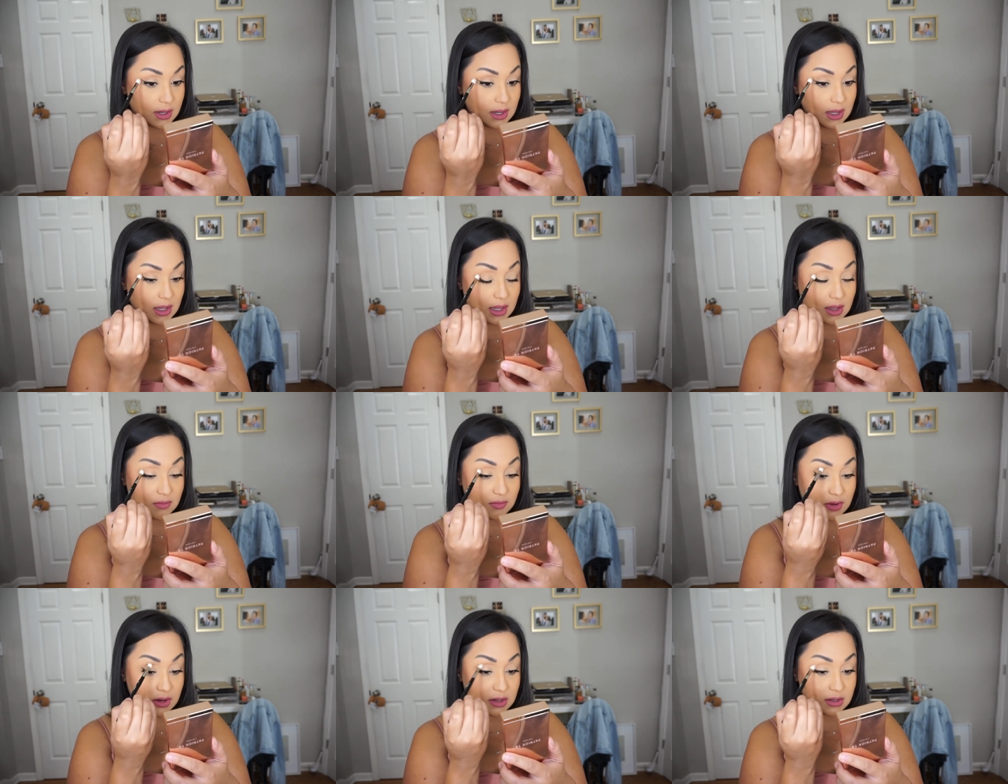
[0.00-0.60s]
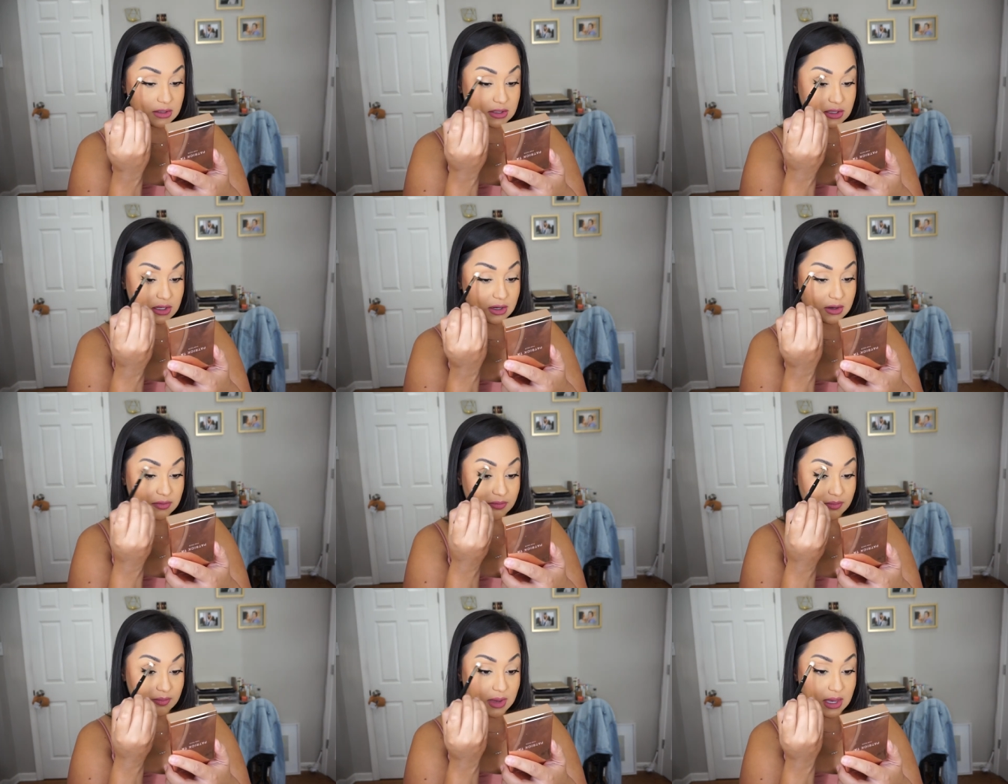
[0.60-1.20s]
I have on a
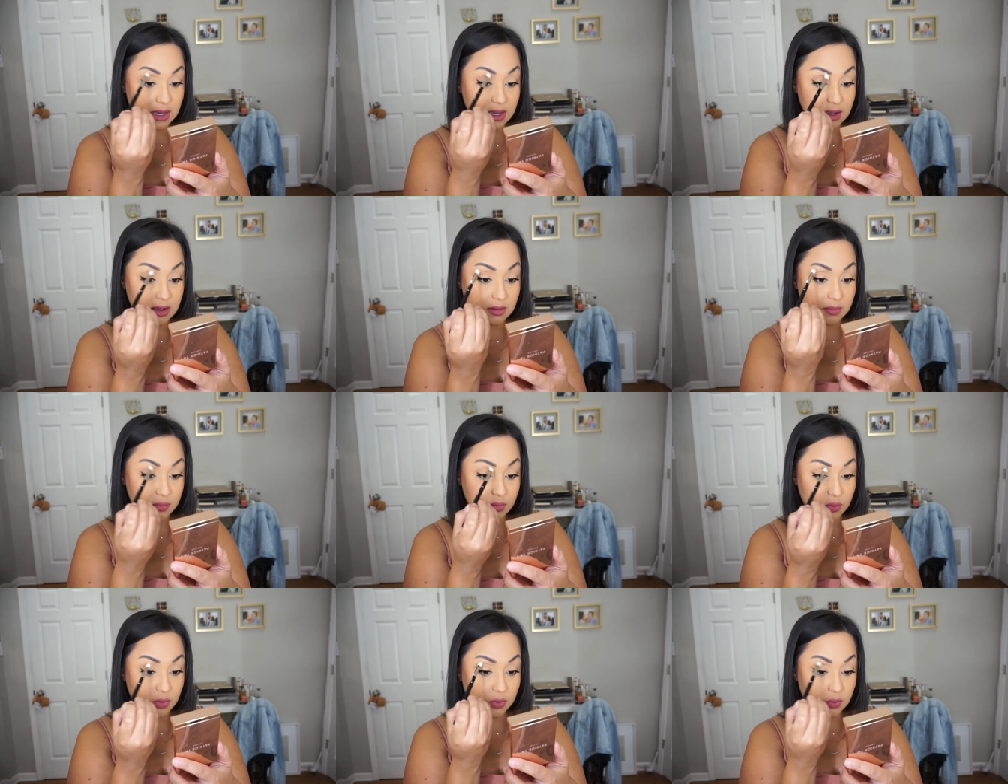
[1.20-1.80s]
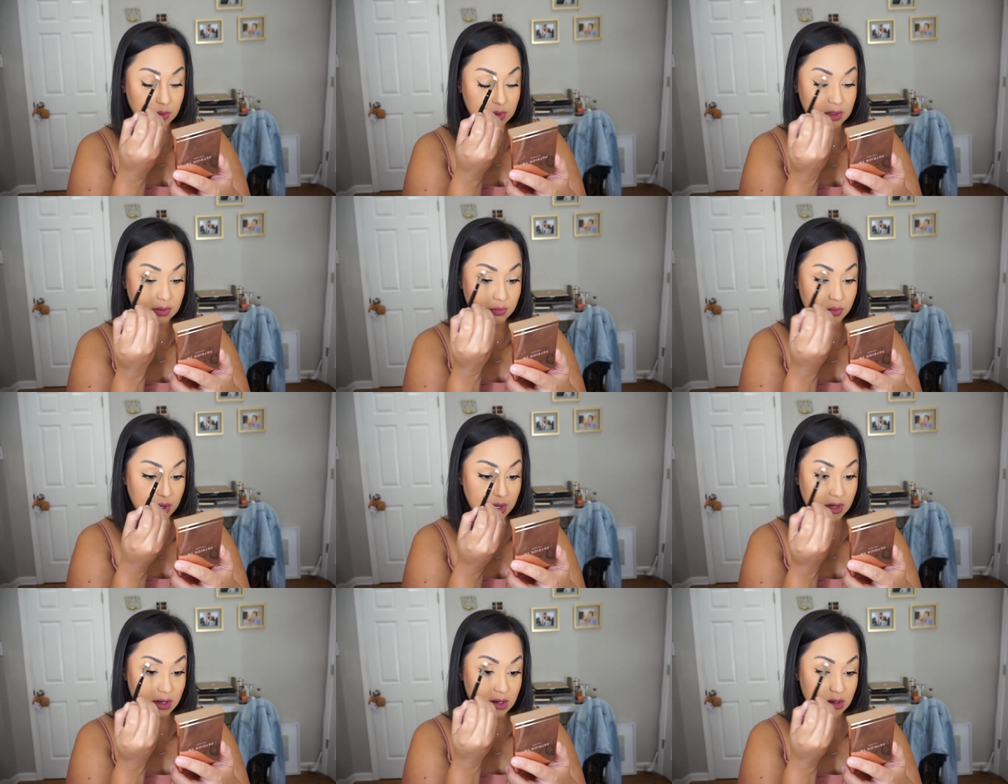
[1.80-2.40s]
ton of makeup or really
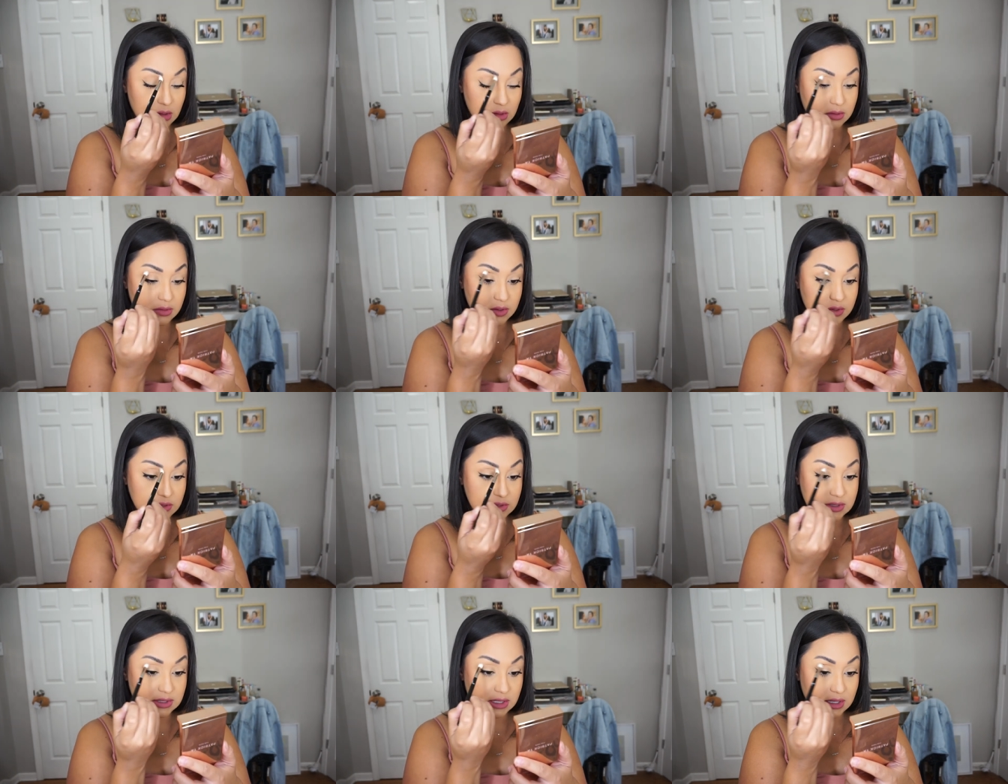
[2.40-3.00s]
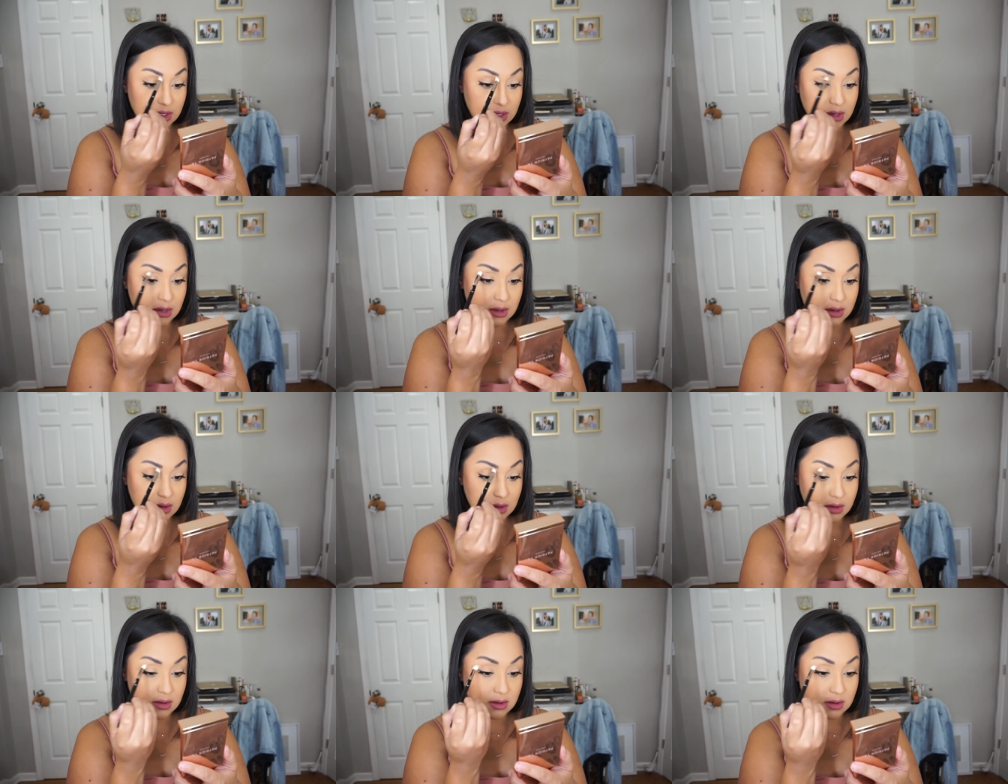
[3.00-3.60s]
bright colors. Like
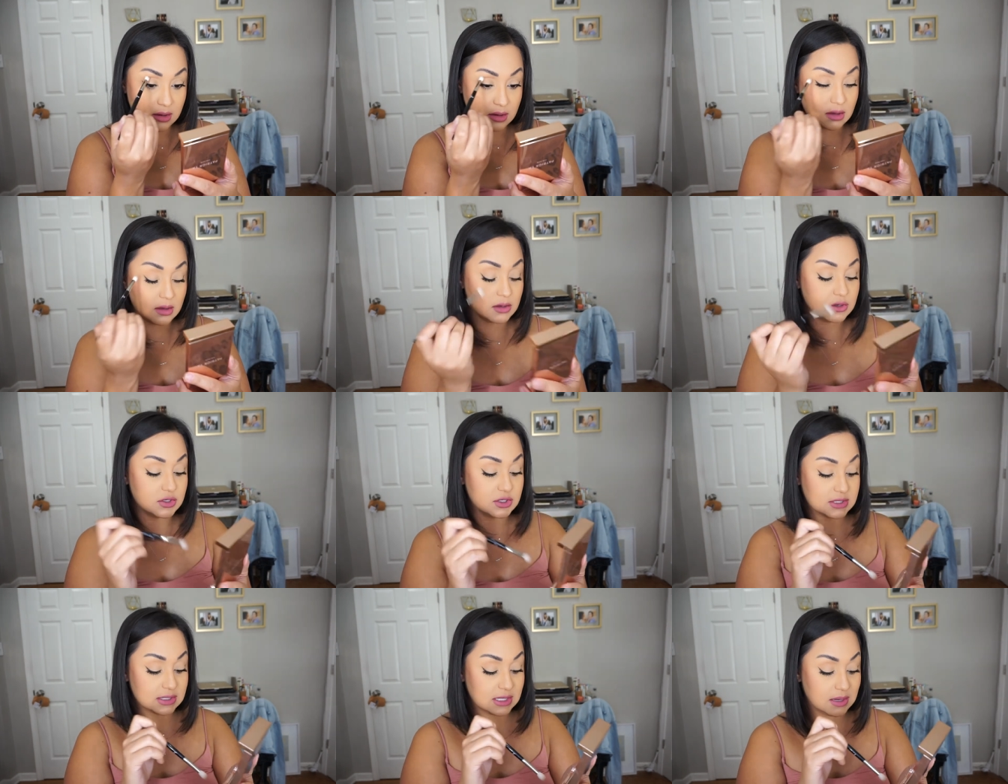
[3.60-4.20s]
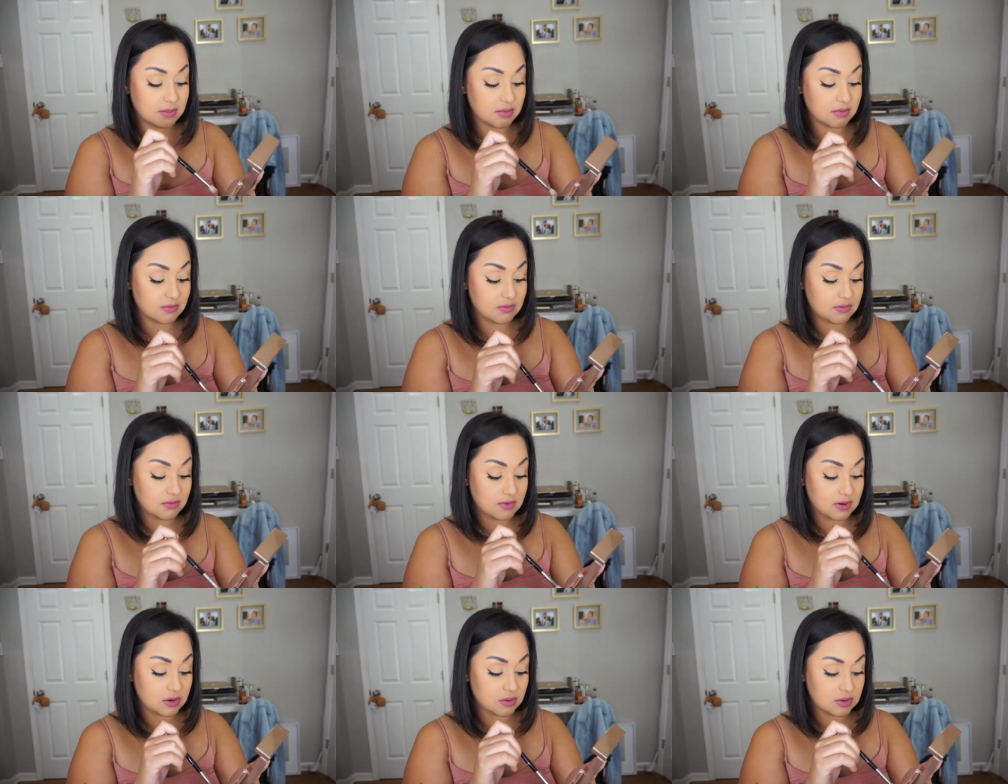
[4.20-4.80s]
just keep it
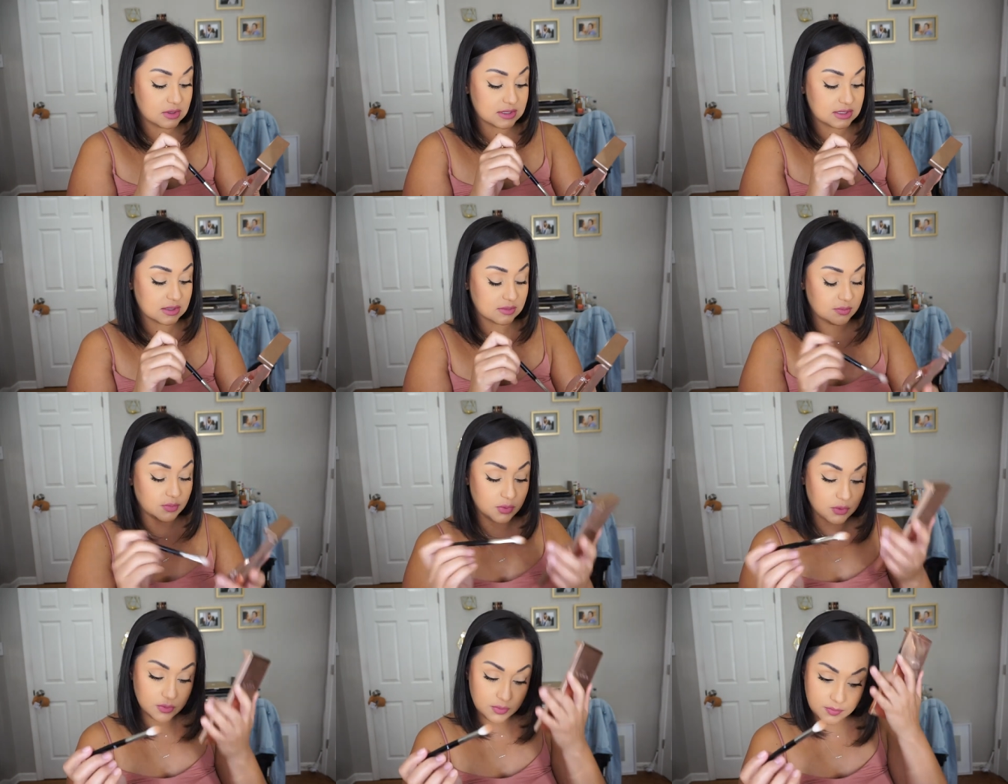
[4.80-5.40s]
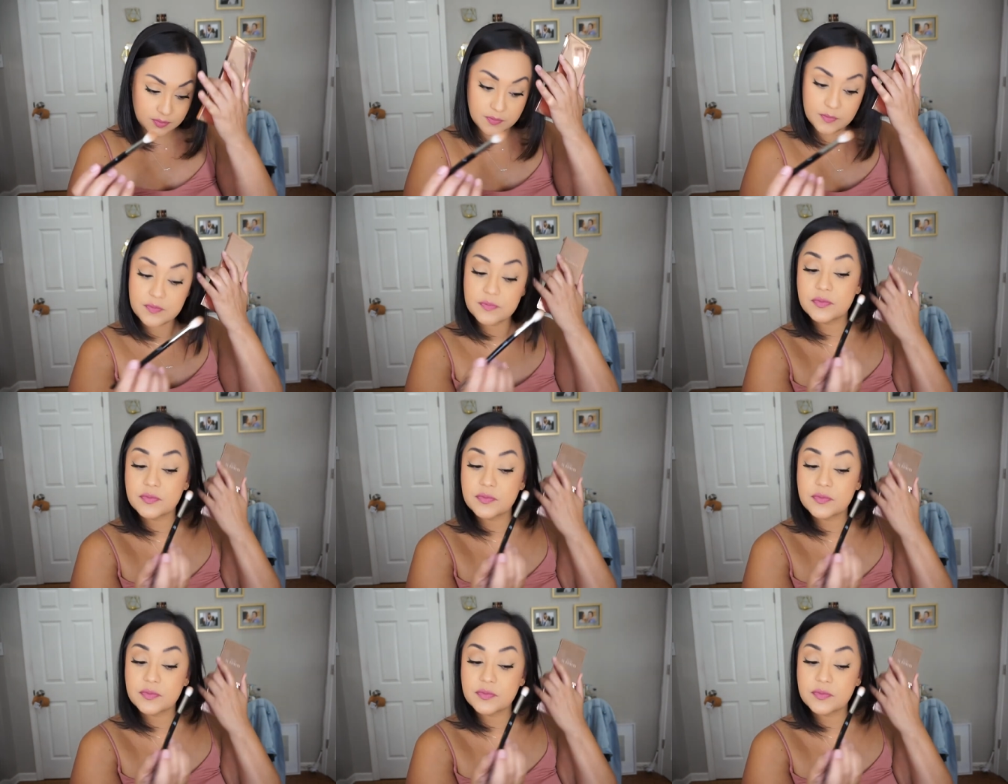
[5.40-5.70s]
very simple.